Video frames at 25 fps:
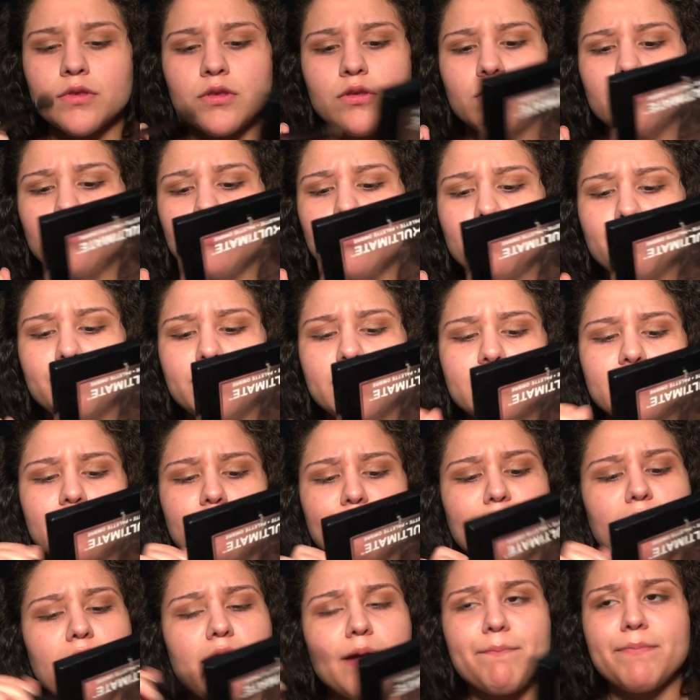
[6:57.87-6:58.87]
You could be at the
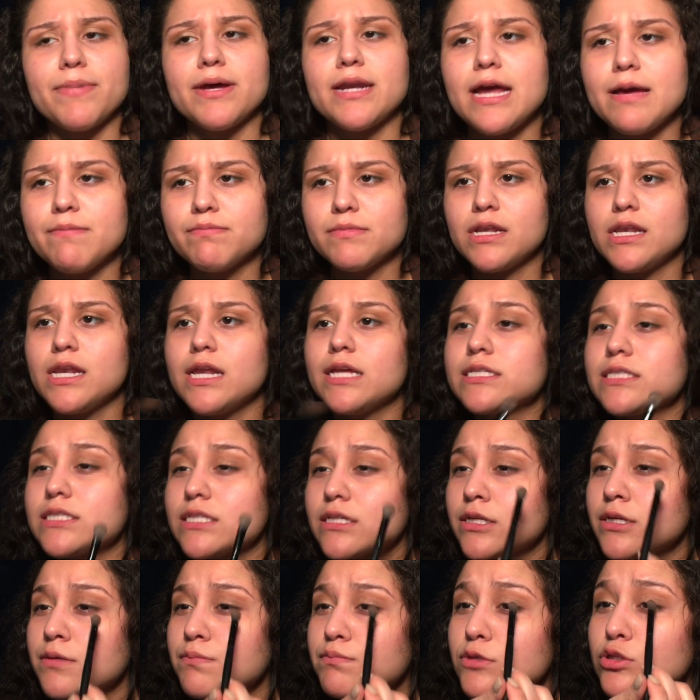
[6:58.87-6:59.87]
block, but I'm less to
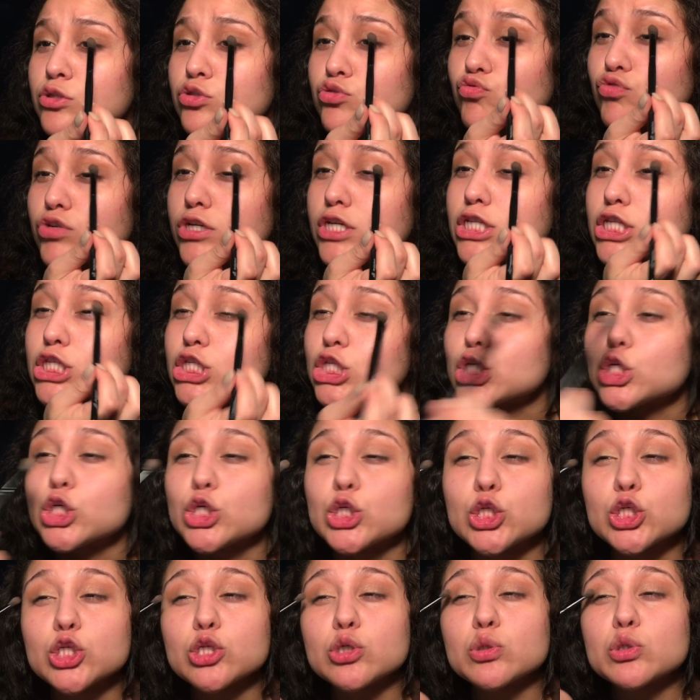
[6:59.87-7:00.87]
keep the street
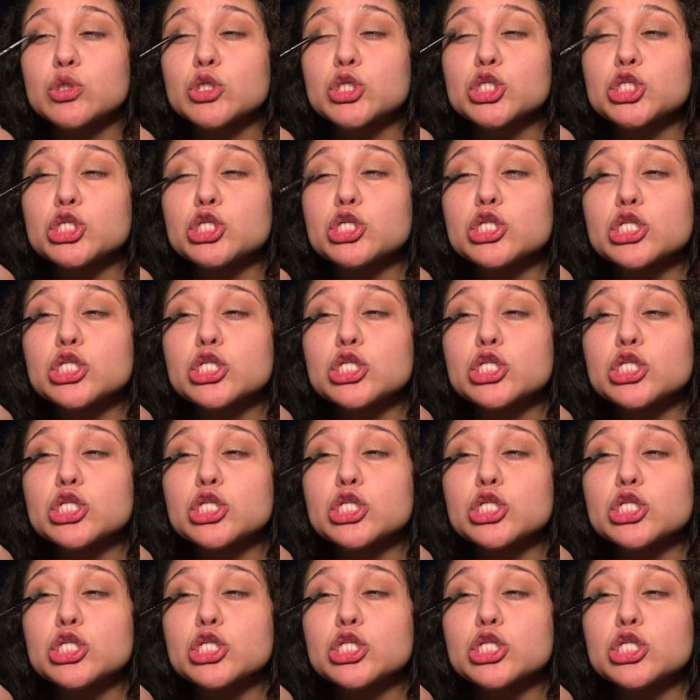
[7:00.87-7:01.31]
on. Oh,